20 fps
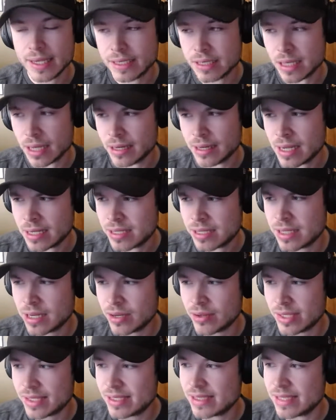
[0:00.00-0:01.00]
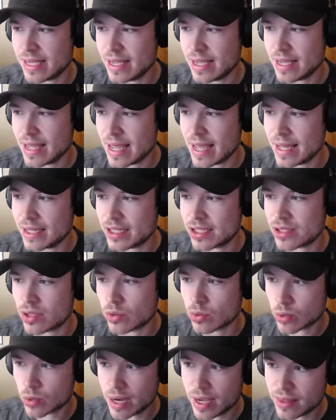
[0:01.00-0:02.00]
not necessarily saying it's the
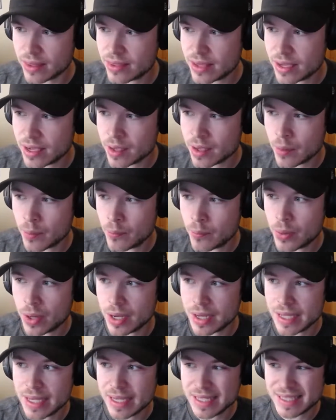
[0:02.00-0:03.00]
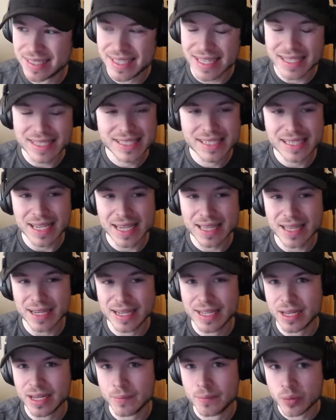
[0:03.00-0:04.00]
right thing, but he did say that
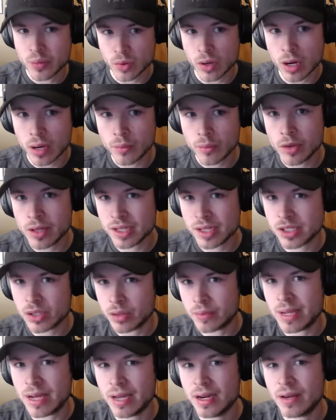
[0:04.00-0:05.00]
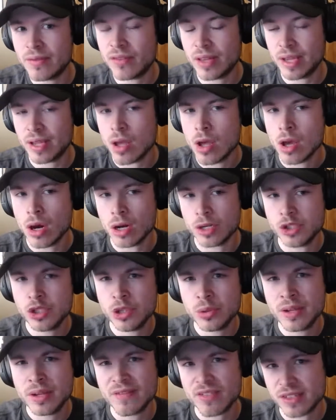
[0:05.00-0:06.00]
he had a problem with it. So I'm kind of like on
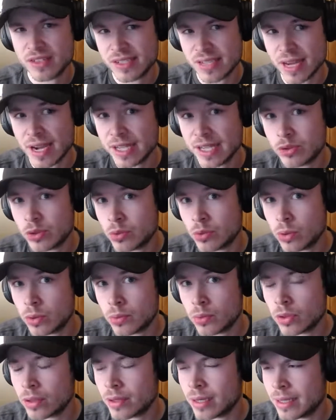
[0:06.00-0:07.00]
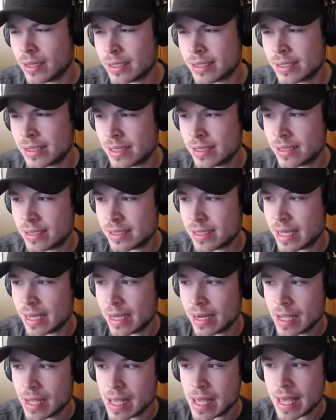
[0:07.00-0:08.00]
two different sides with Woodward in a sense
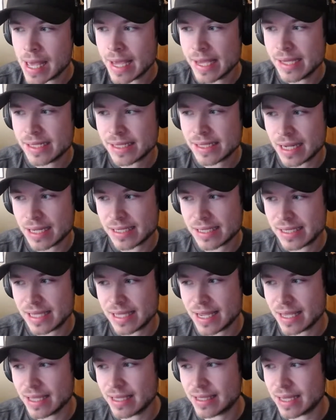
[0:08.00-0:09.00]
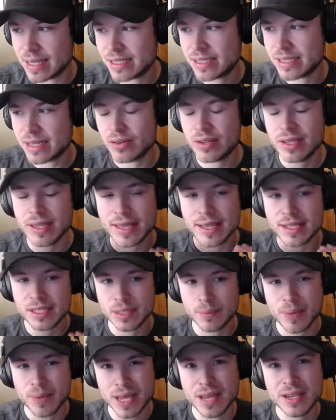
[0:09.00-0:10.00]
that he's not saying necessarily his
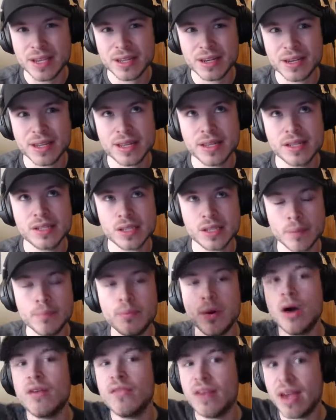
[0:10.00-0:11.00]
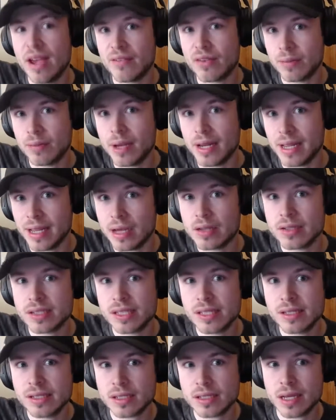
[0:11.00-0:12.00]
opinion is above everybody
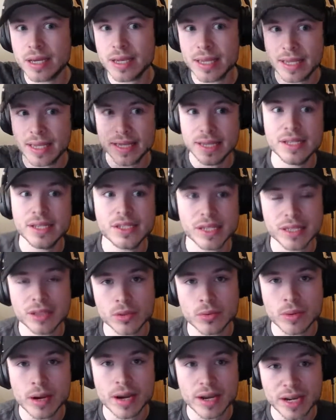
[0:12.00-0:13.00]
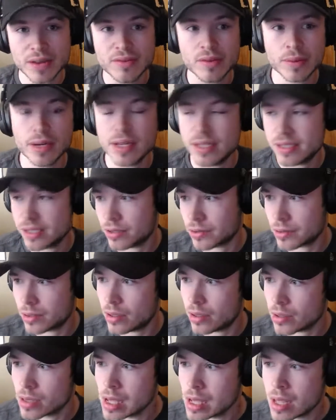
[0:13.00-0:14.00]
else's, like he's in the right and everybody's in the
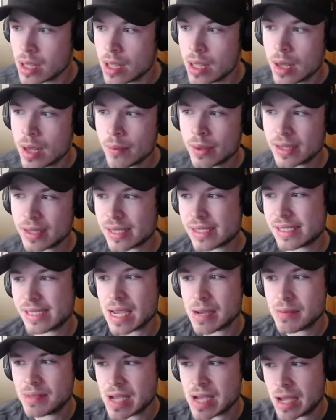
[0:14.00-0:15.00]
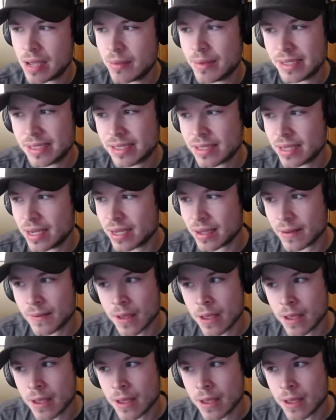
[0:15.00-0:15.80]
wrong. But at the same time, it's like,